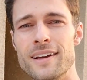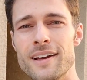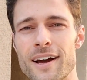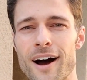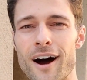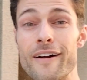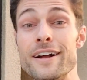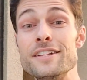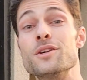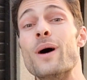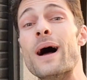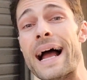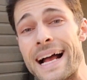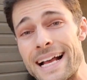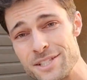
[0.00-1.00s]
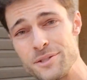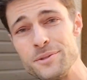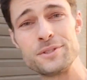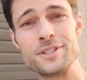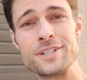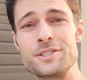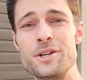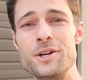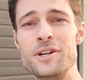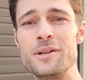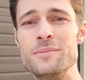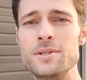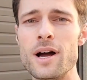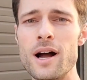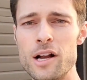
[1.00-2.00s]
All right, so as you just heard him
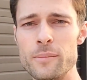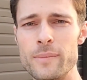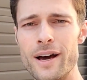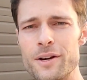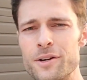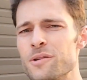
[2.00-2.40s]
talk about, heard